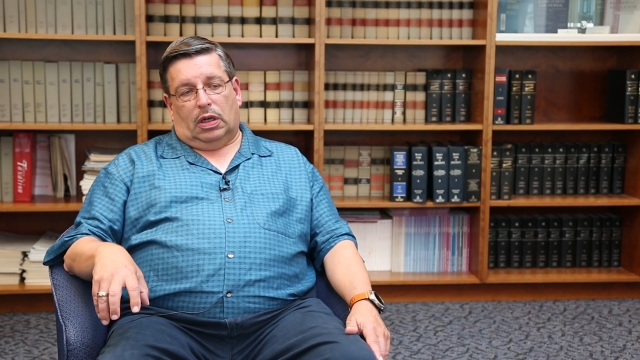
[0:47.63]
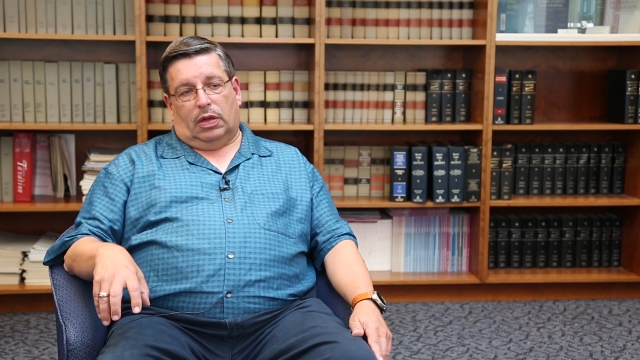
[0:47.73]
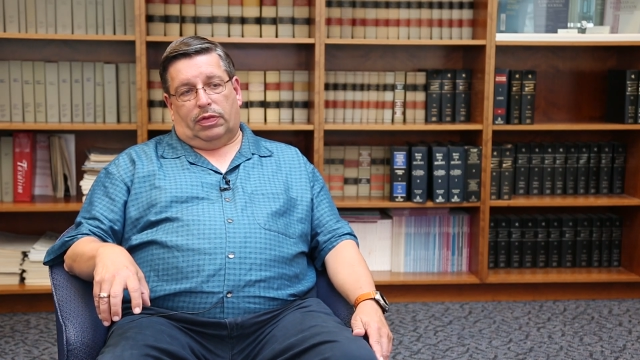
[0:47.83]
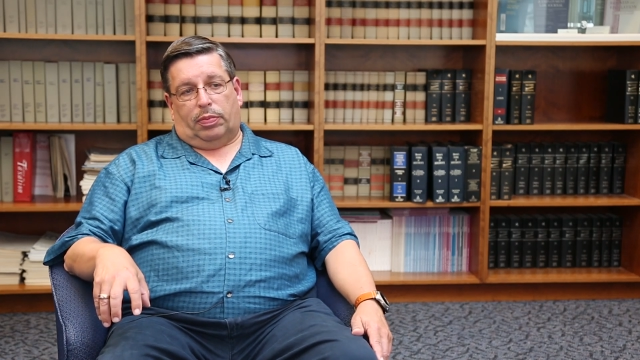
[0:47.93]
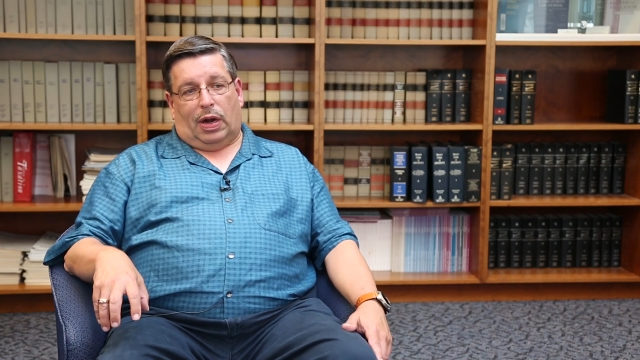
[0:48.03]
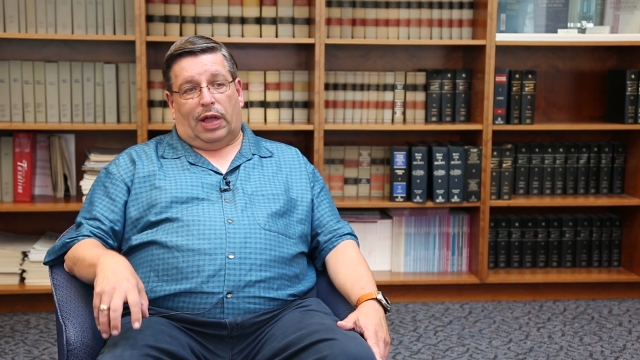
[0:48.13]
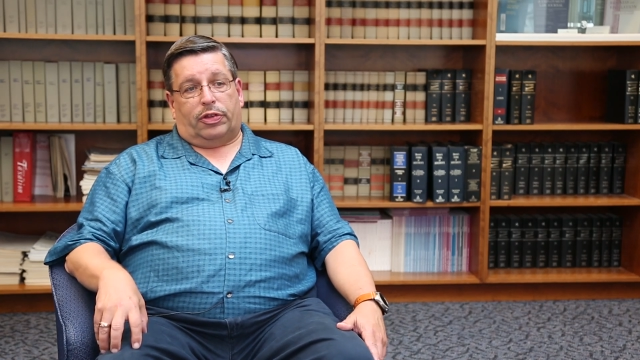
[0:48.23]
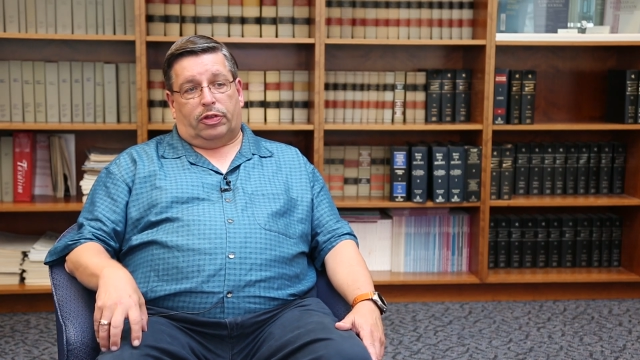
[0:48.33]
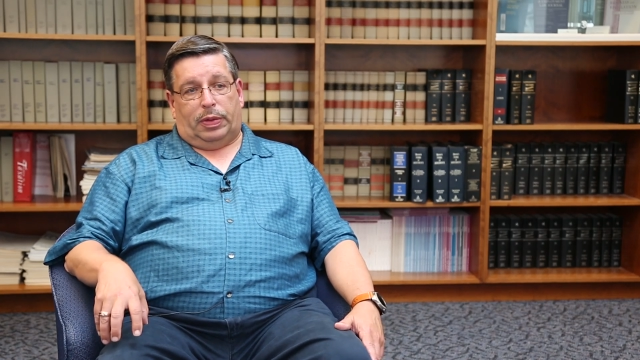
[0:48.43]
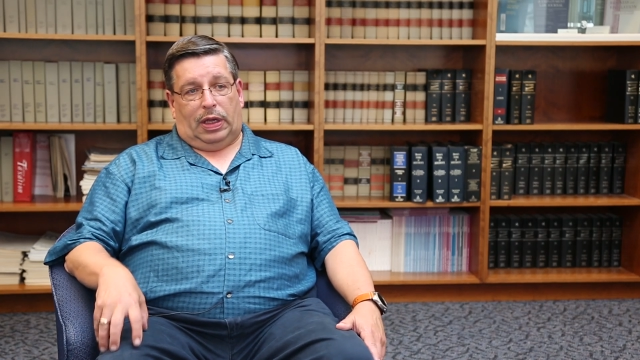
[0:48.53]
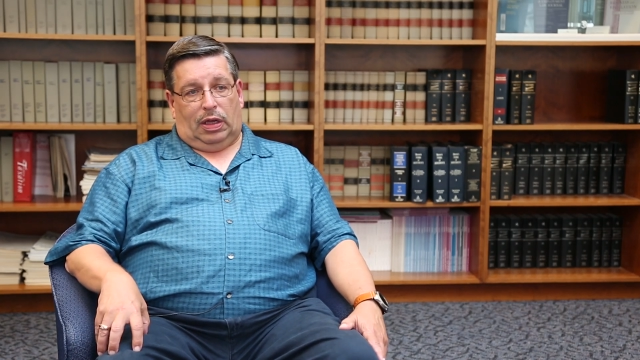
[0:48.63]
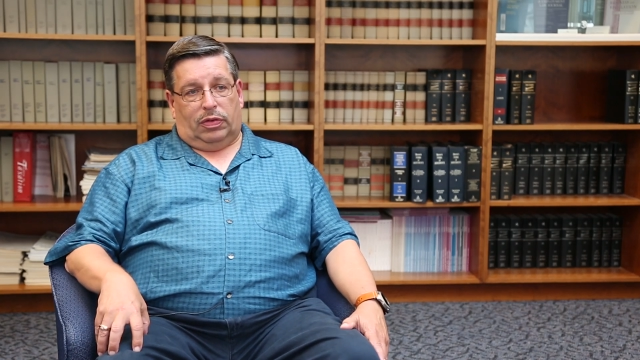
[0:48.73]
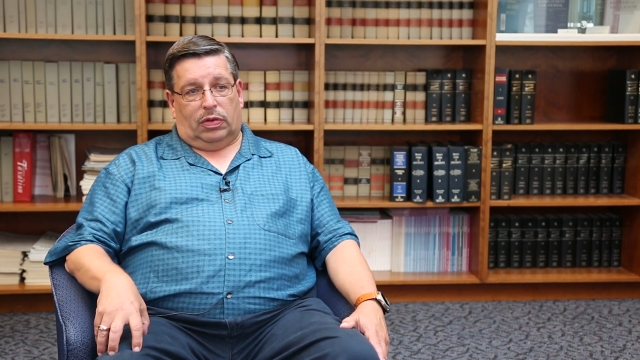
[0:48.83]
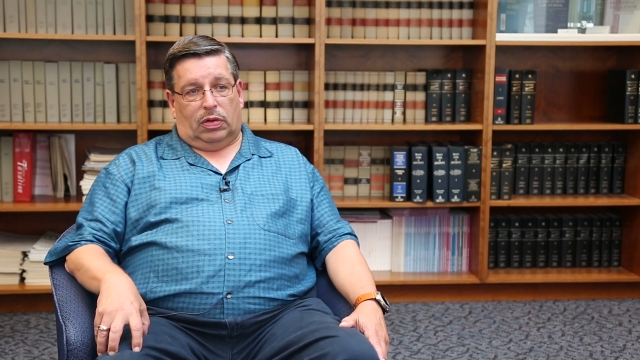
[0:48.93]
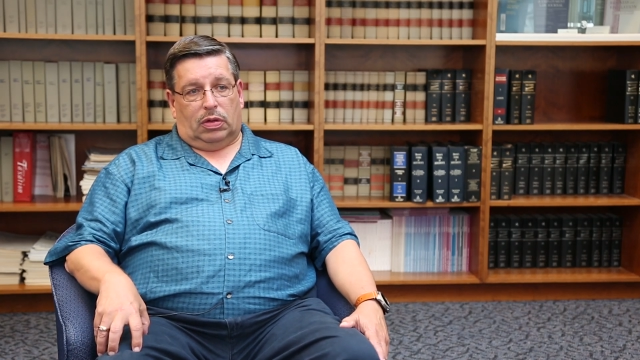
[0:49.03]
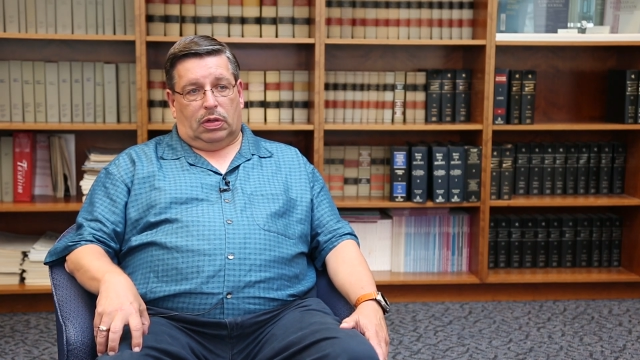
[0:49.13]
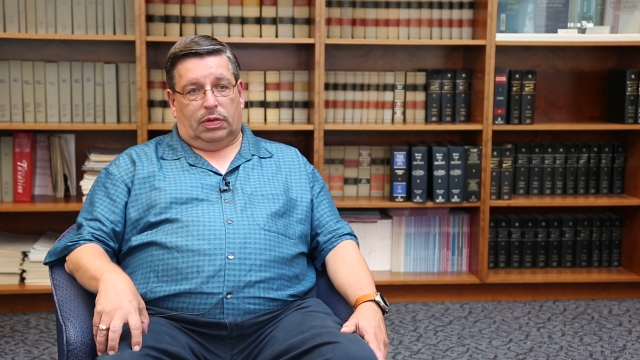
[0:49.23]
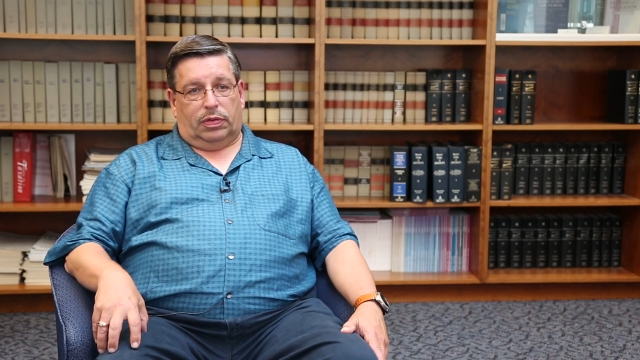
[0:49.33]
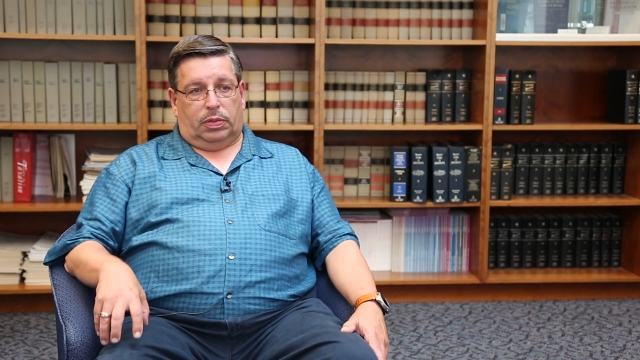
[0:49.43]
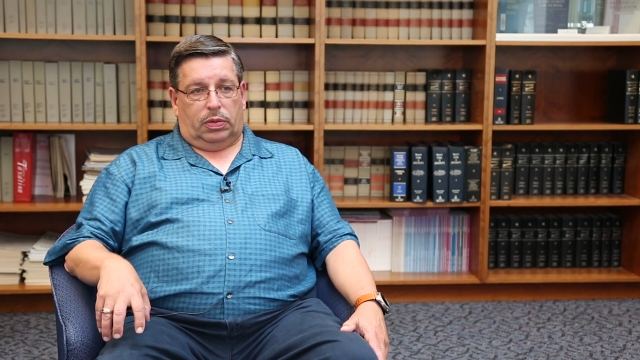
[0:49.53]
of the process behavior
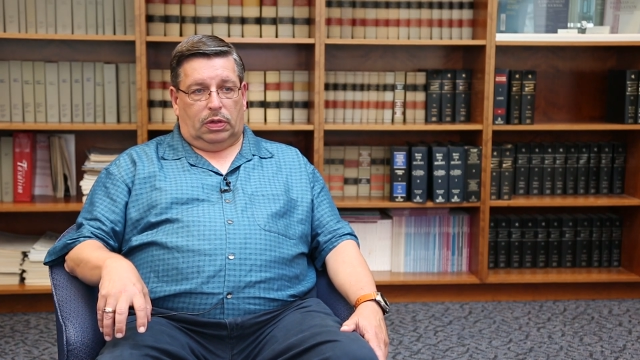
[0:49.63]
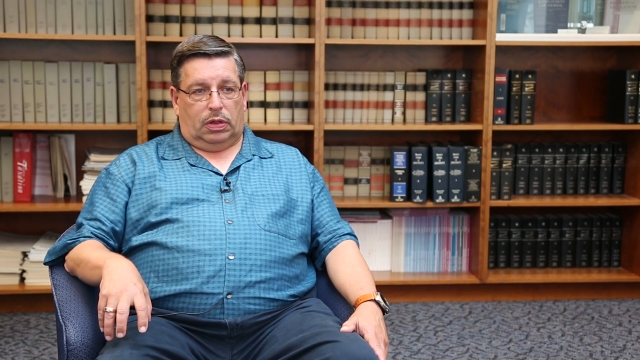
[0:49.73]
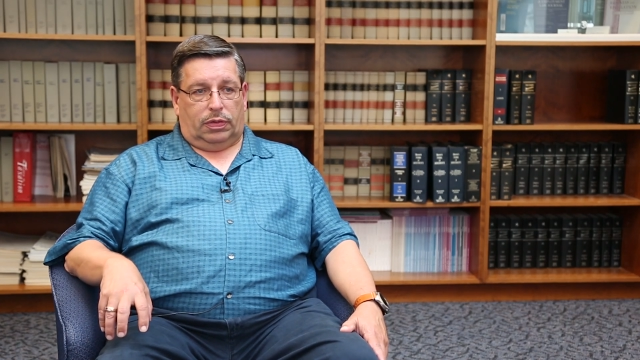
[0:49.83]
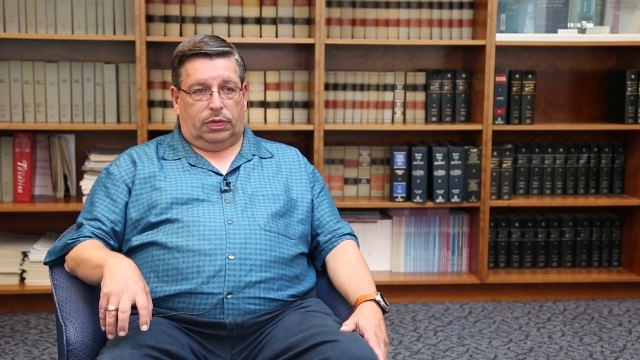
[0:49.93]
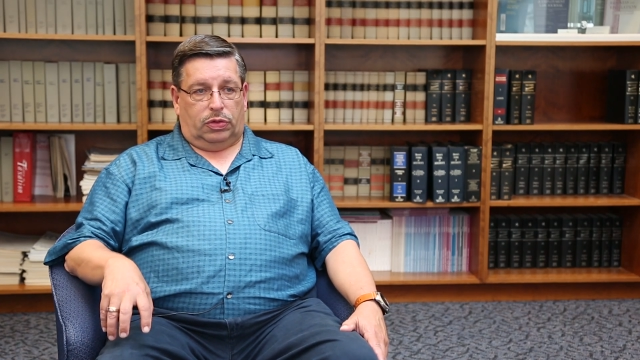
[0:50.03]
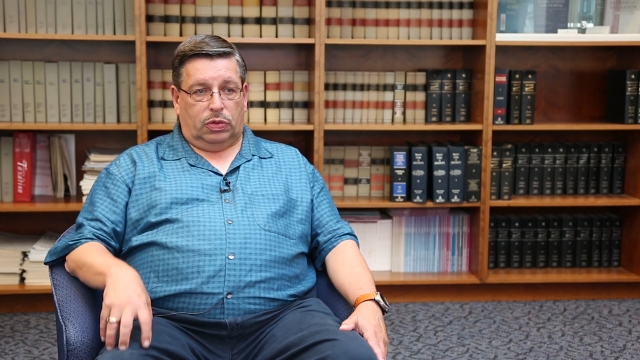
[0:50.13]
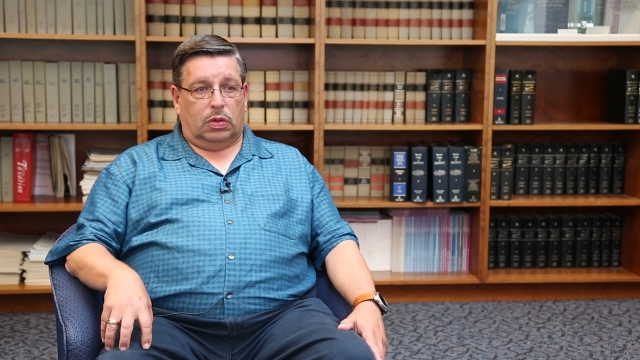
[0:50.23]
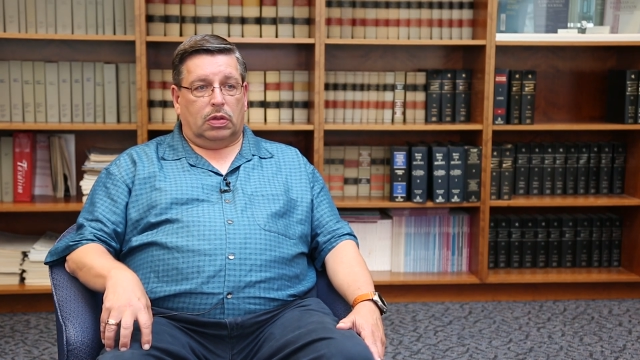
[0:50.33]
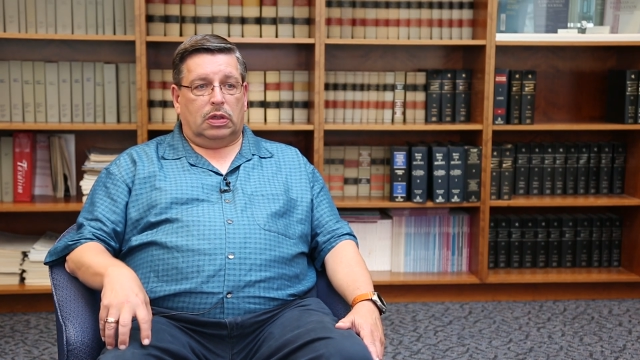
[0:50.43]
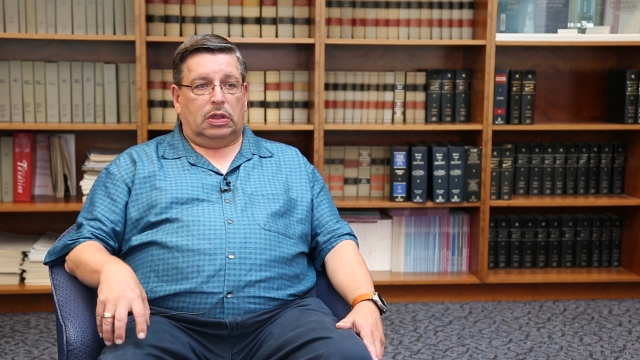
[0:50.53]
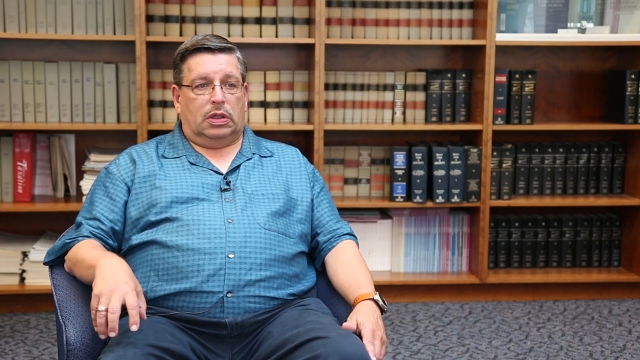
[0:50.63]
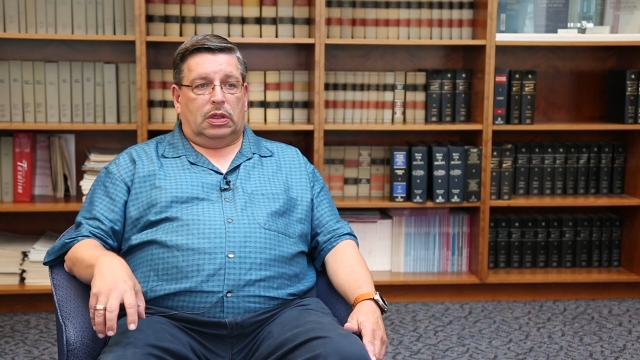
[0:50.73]
of the tool.